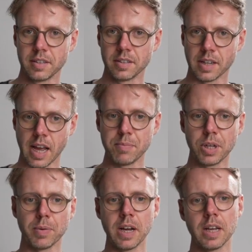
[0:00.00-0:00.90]
time
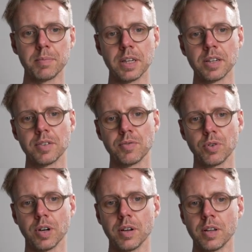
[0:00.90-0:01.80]
requirement
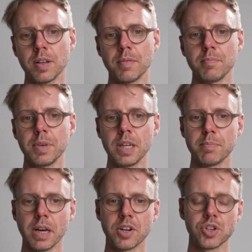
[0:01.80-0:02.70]
for mini
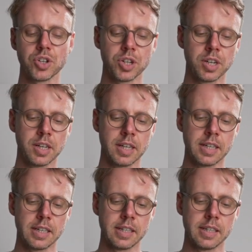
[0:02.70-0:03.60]
batch
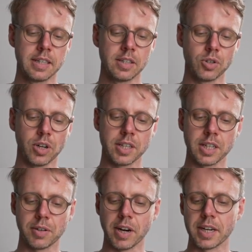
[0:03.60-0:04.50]
stochastic
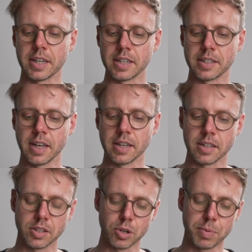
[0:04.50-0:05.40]
gradient descent
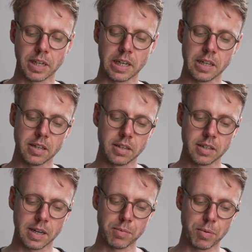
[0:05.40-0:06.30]
is typically
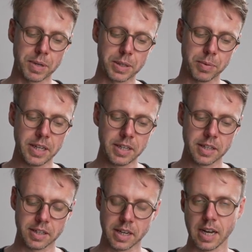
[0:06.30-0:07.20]
somewhere between
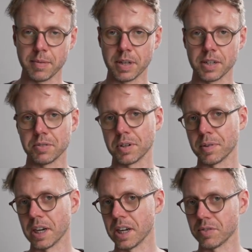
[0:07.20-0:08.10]
the time that is
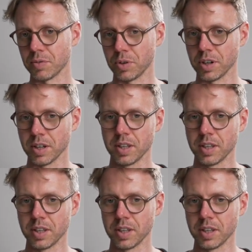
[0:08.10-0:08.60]
required for